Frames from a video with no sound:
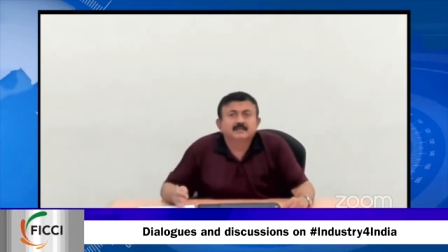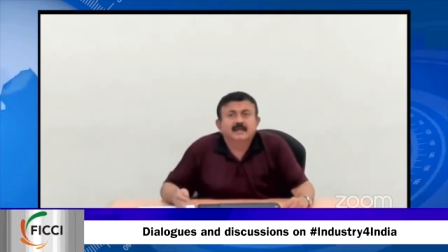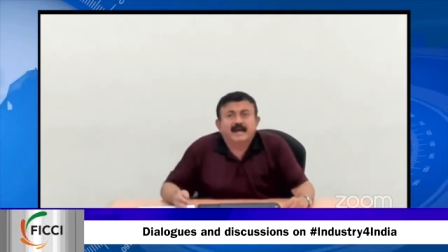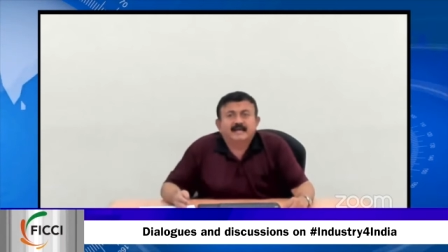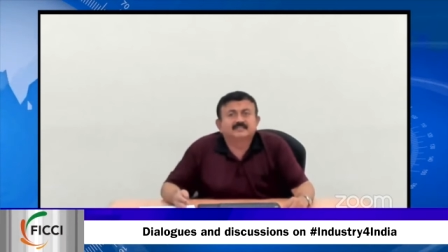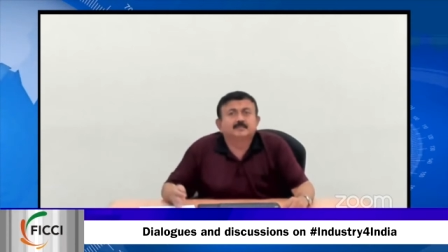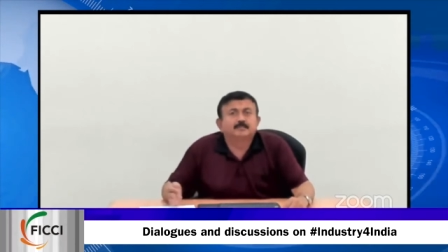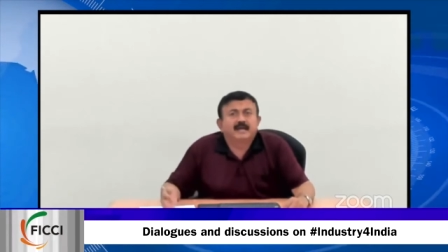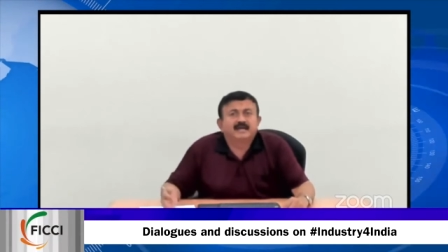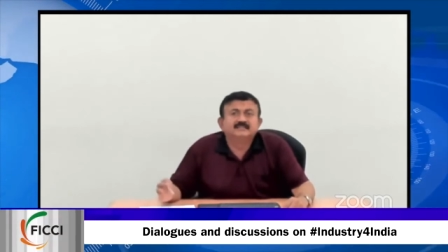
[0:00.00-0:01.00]
the action
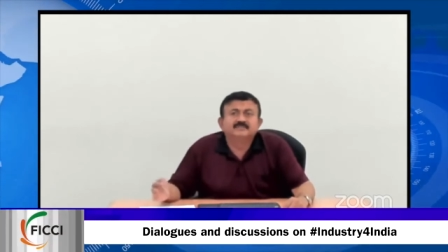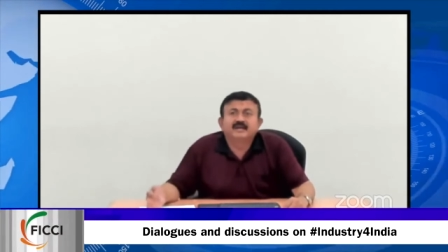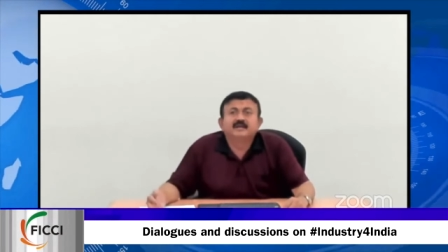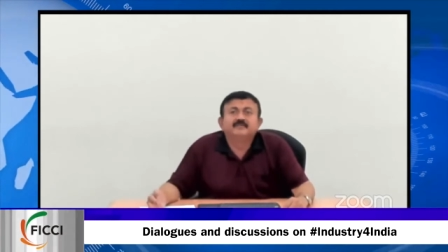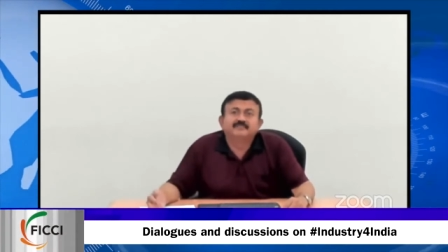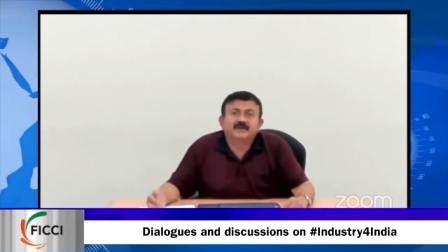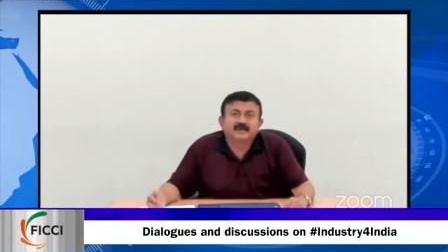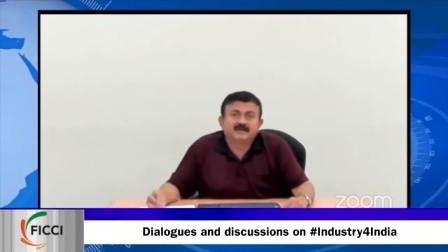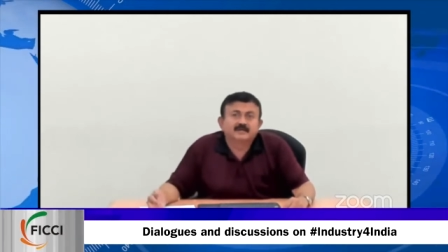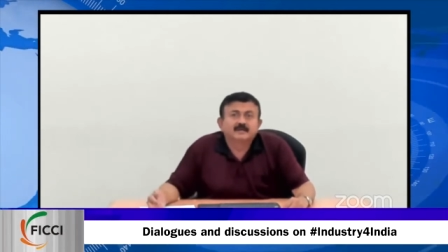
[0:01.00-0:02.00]
plan is very
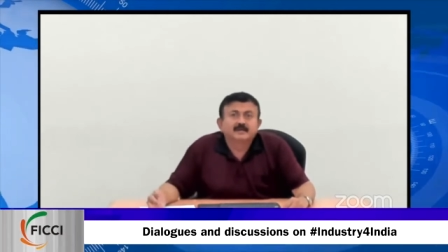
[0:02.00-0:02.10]
different